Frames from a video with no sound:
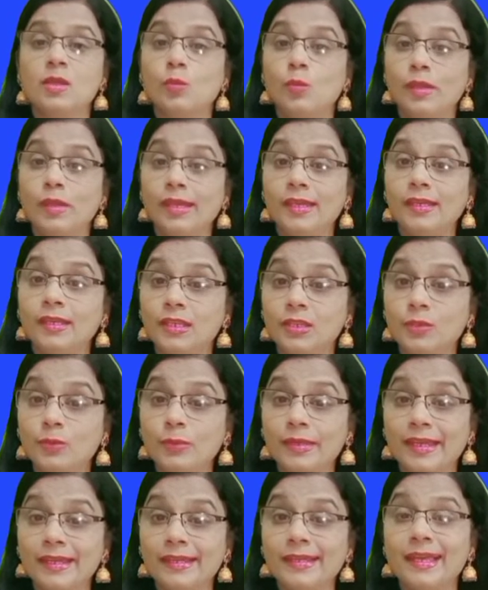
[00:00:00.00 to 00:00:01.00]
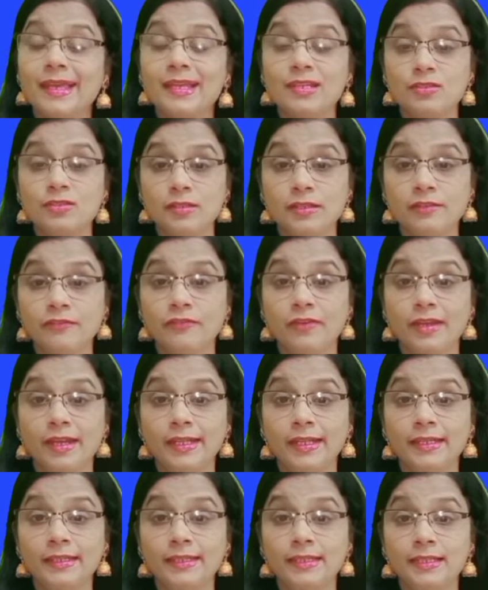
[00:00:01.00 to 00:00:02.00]
where you can actually
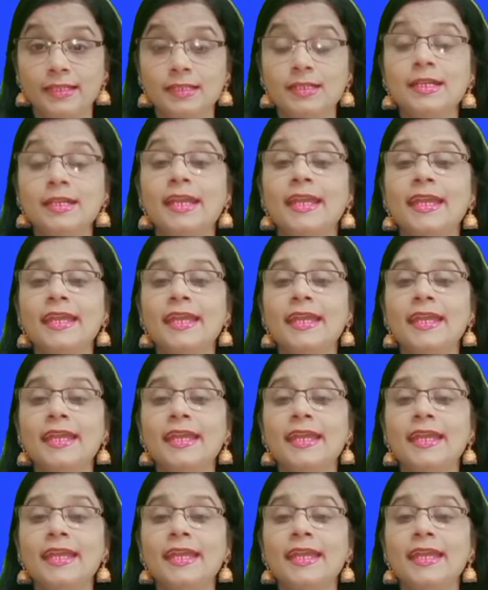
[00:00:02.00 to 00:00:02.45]
find the